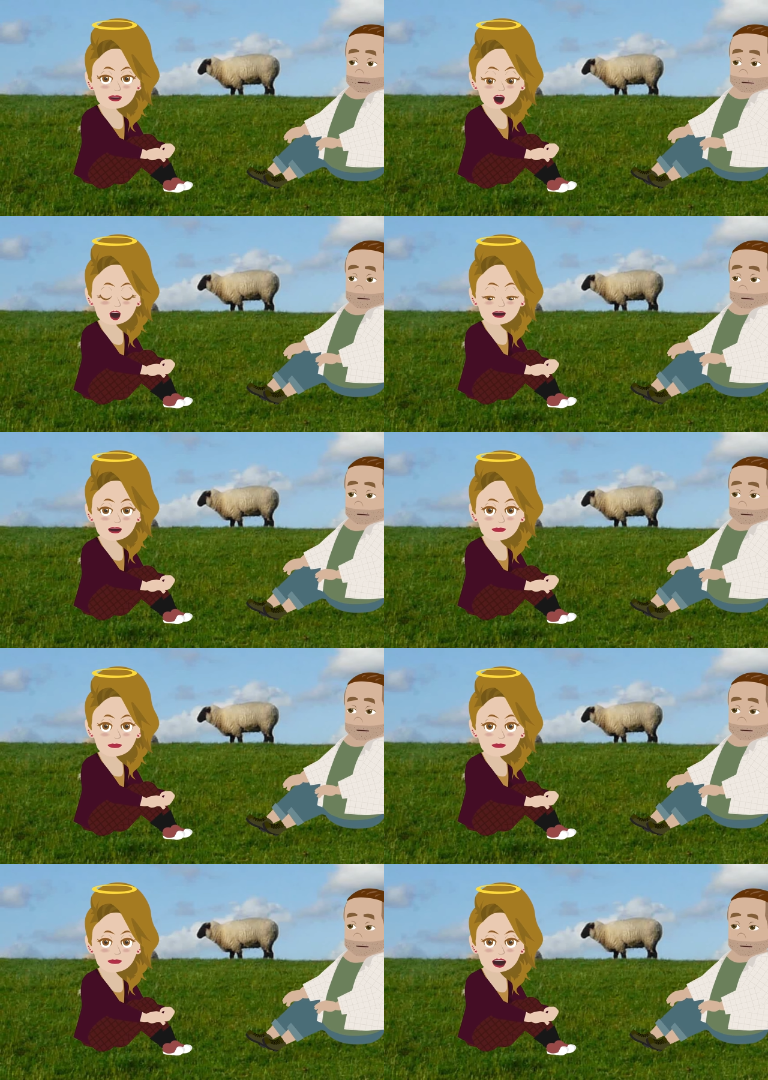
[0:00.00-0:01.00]
Speaker 1: joy,
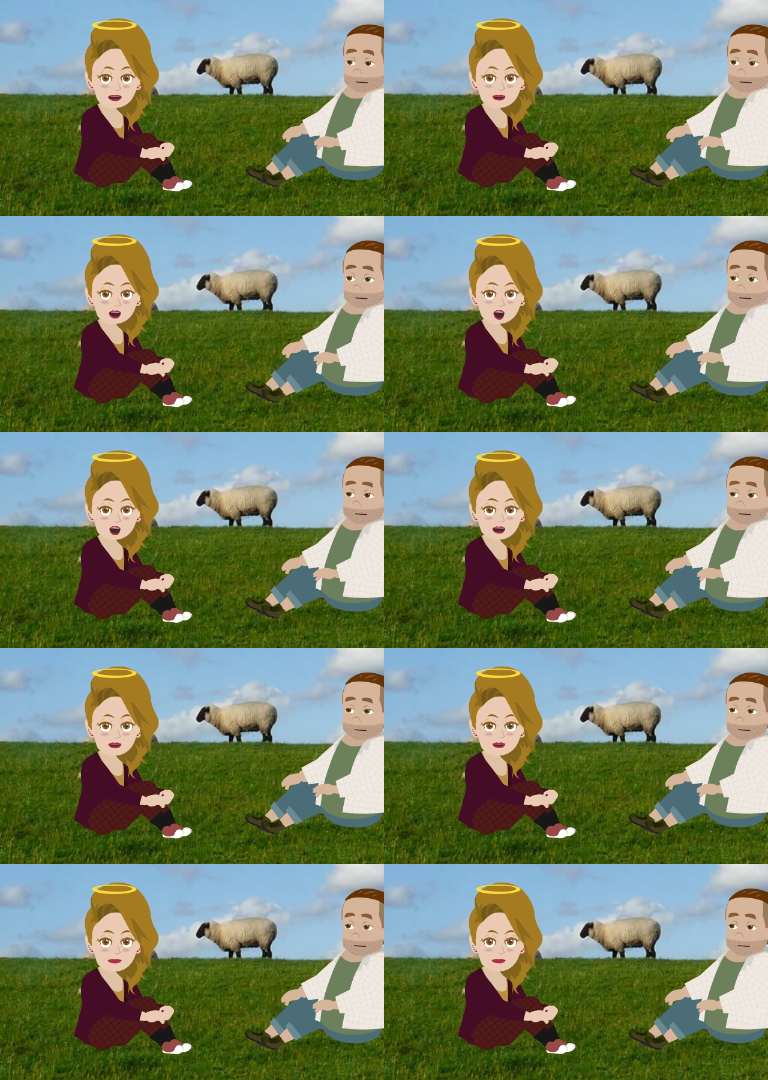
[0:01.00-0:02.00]
it's
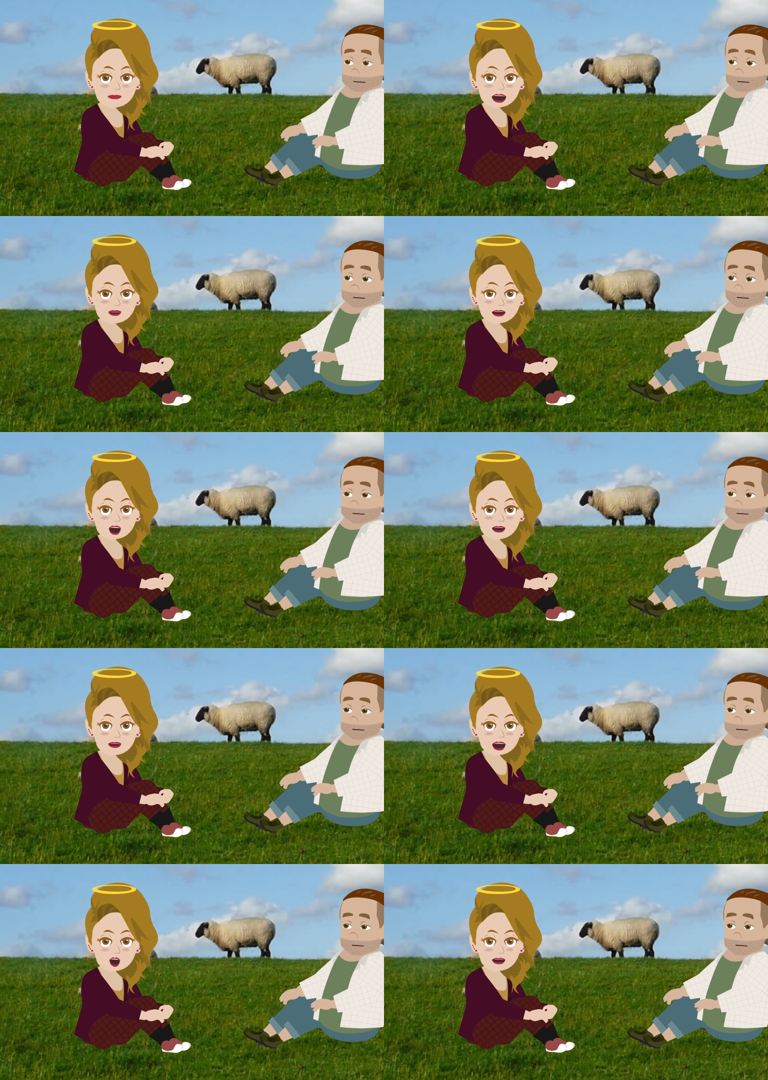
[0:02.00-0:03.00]
coming. But if you're
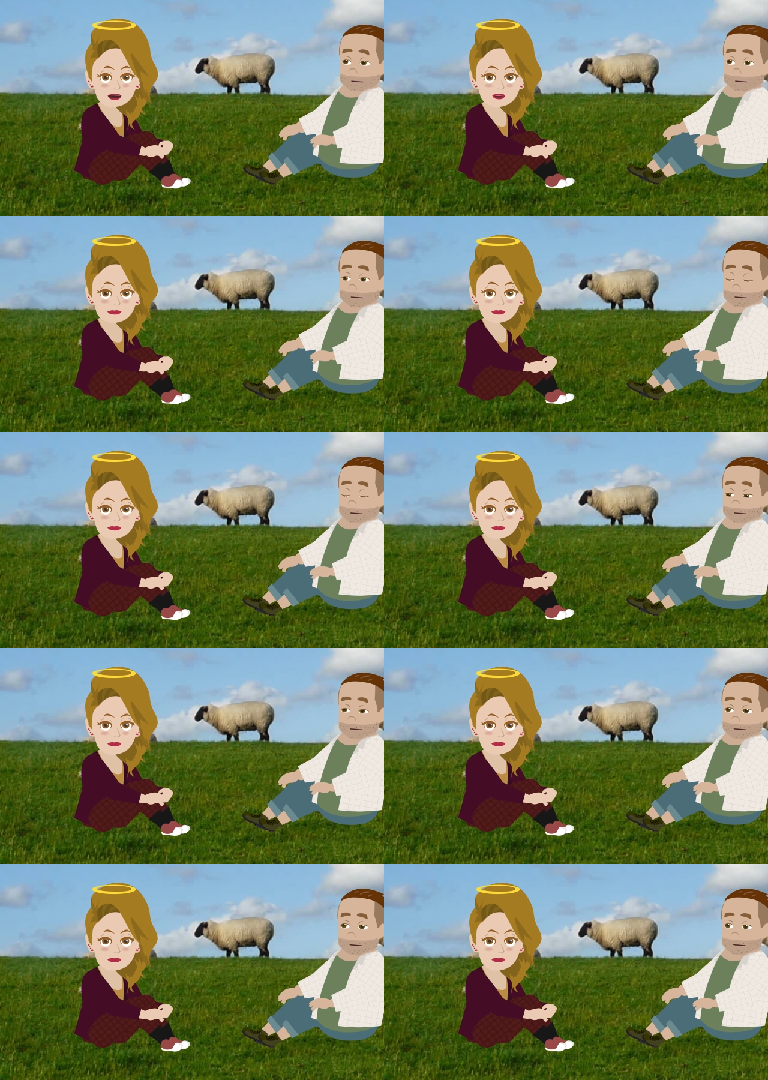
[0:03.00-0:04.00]
afraid,
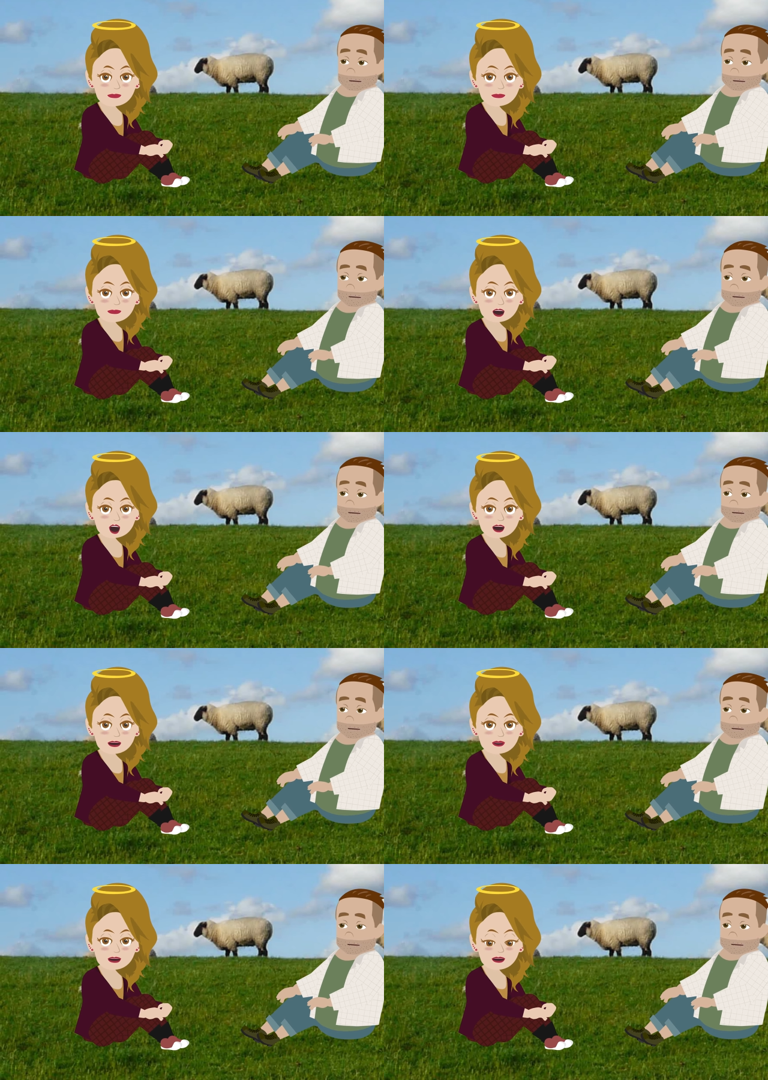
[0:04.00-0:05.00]
it's not.
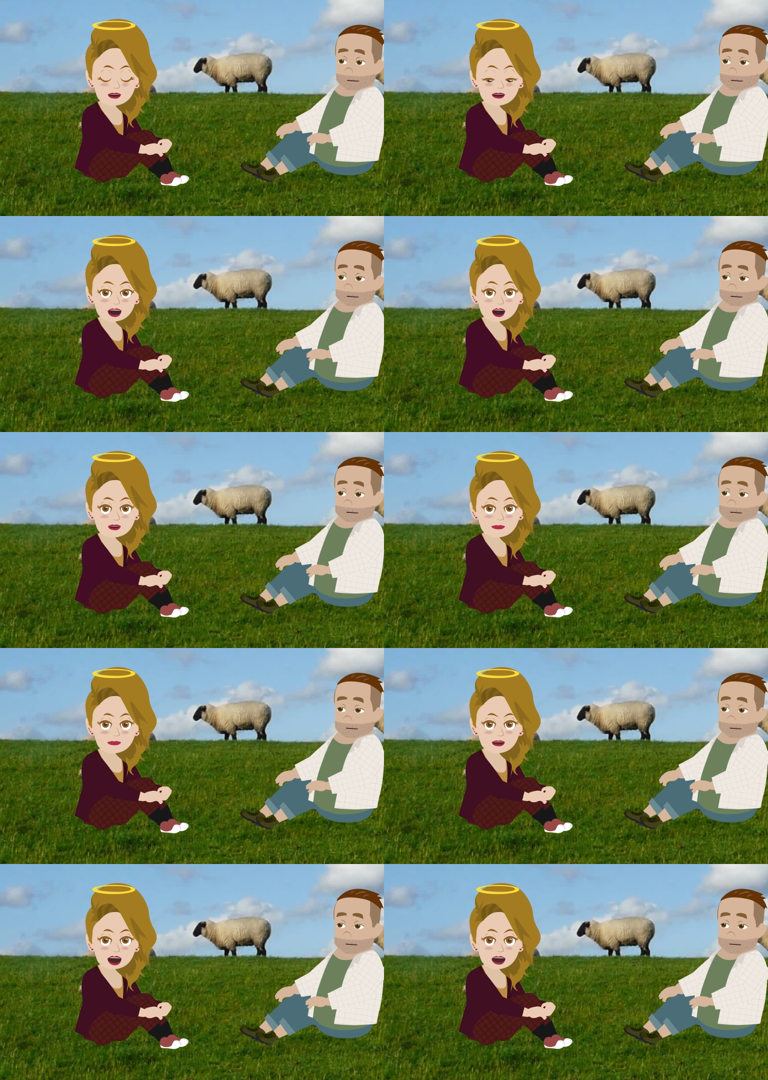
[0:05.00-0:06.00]
So
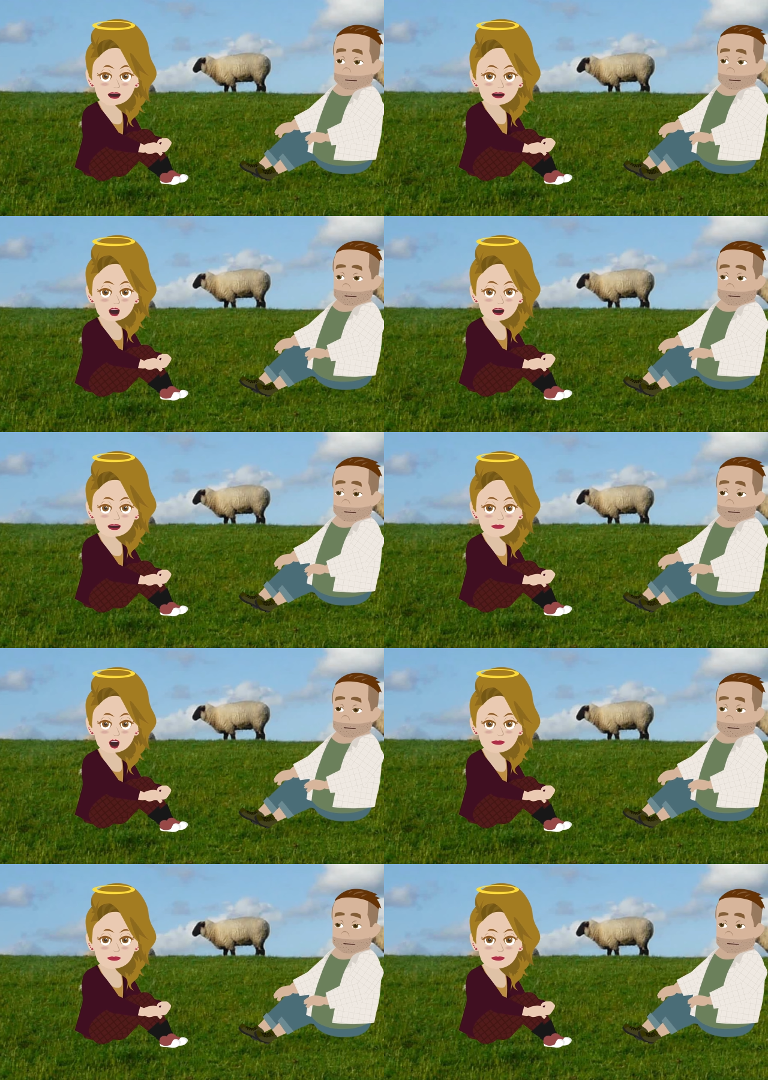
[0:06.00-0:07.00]
we don't believe that
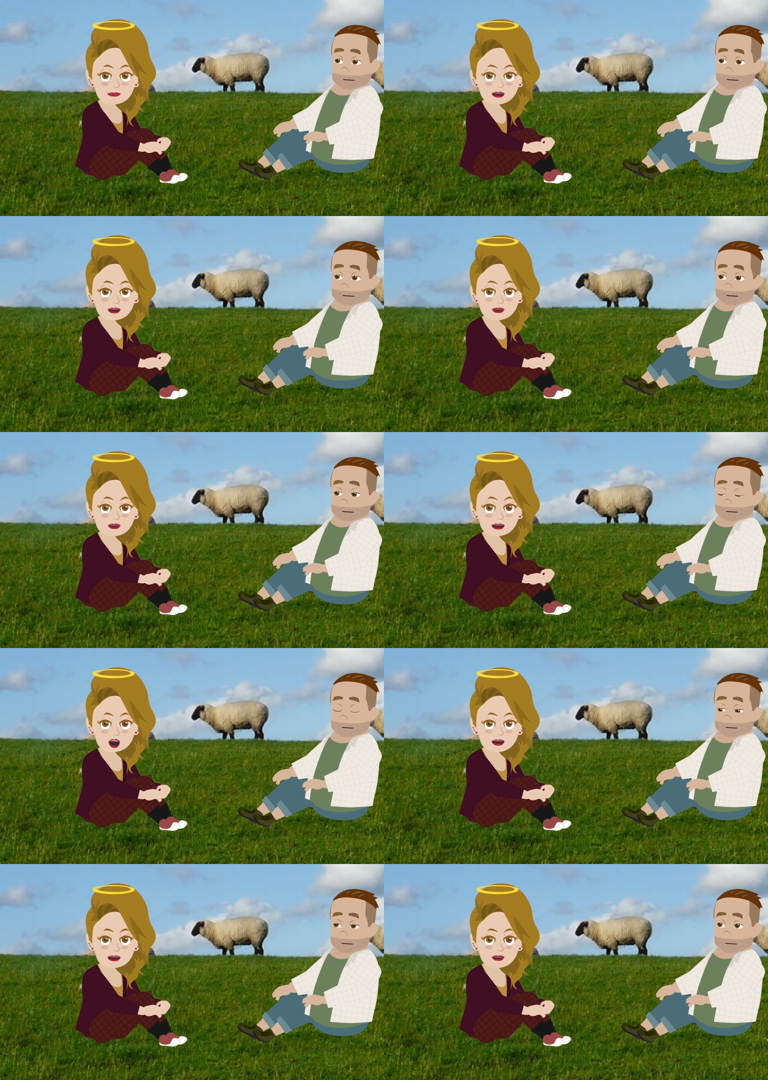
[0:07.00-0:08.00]
you're
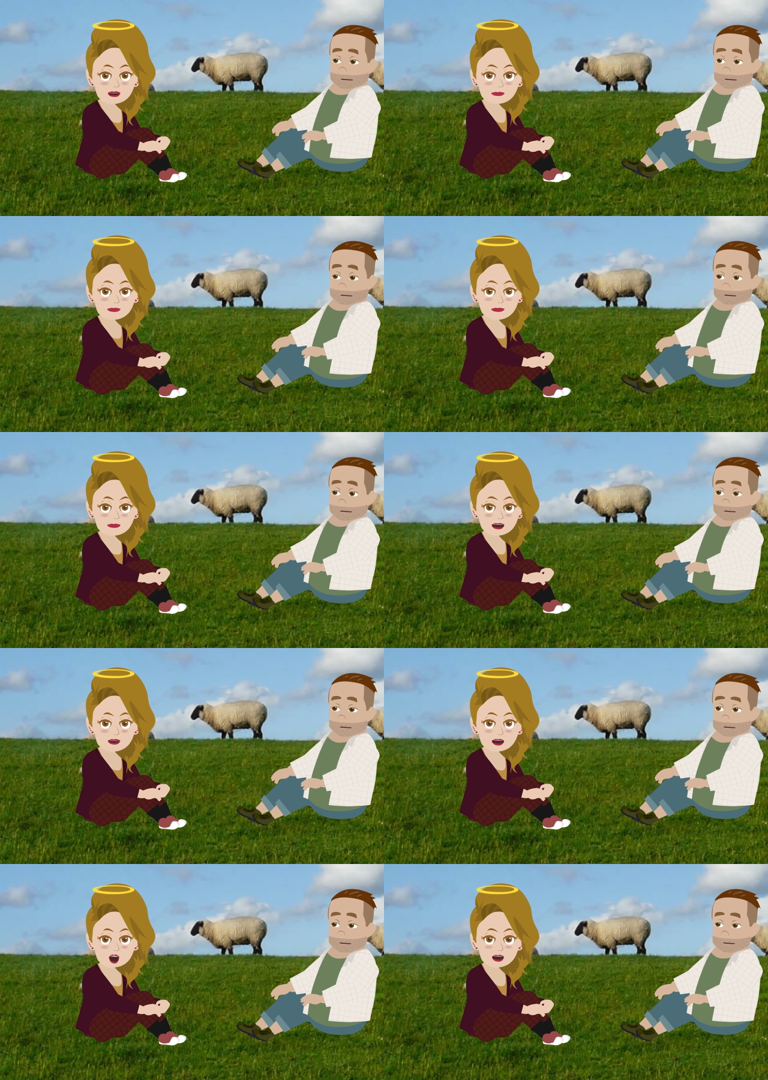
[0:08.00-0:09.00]
afraid of it
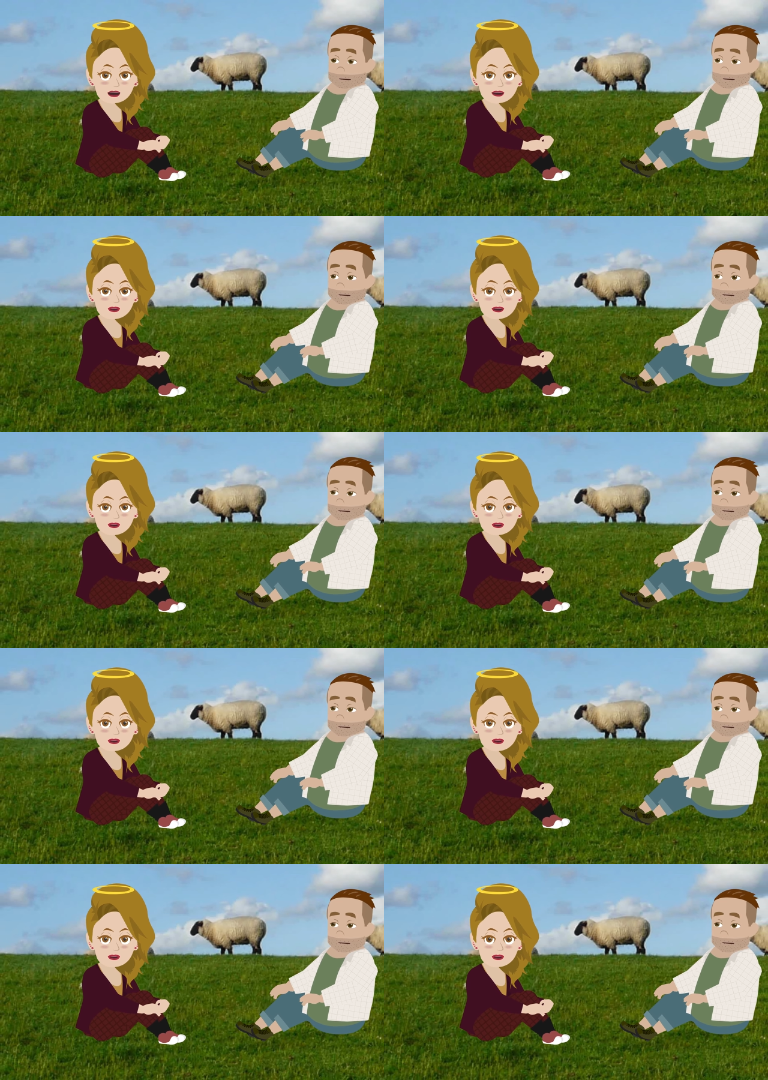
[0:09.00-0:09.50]
coming.